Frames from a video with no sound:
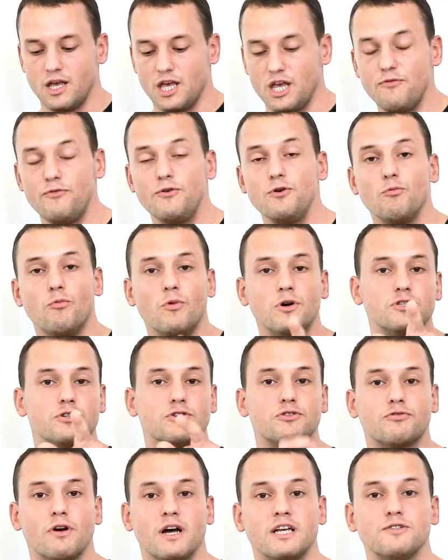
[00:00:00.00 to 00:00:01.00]
If you want
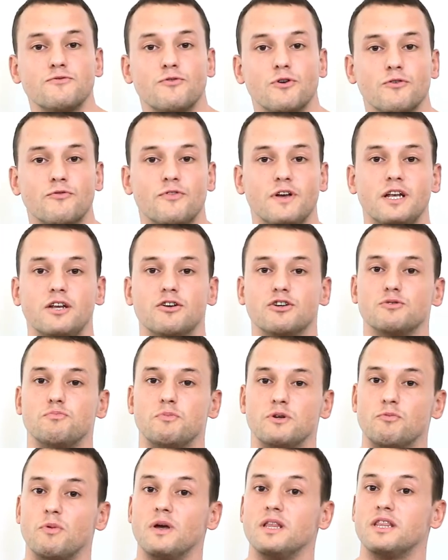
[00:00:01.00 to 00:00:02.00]
to transfer
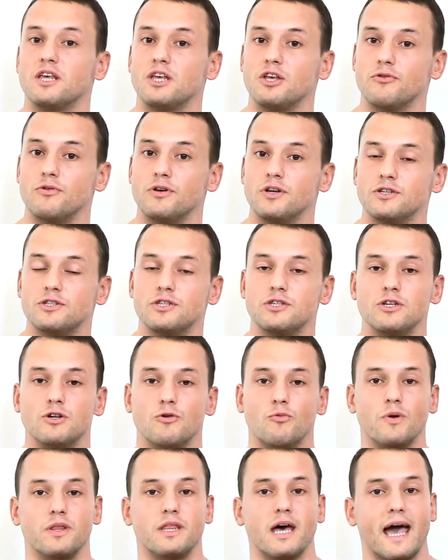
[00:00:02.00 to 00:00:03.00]
videos between the
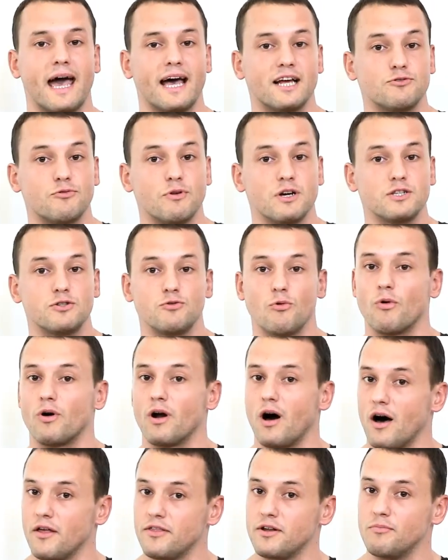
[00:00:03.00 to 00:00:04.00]
units with the headrest
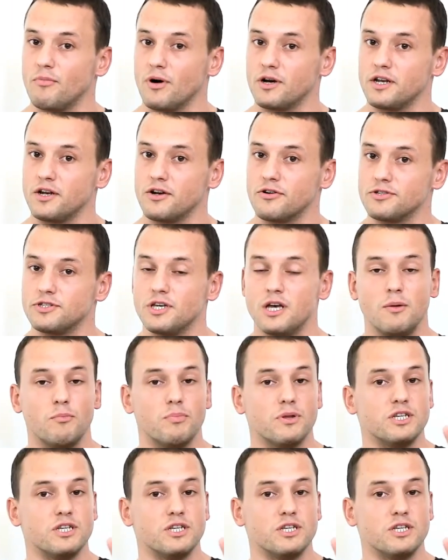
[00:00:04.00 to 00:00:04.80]
or other monitors,